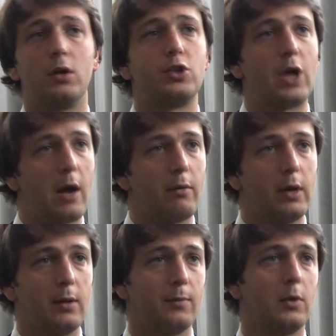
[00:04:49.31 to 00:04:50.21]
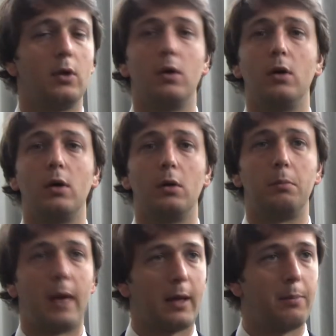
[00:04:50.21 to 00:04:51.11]
cherry,
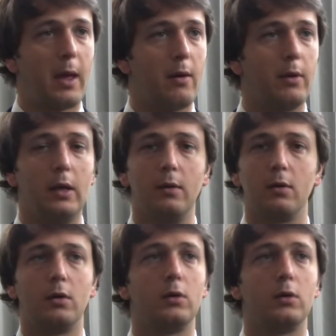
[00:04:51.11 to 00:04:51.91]
blackberry,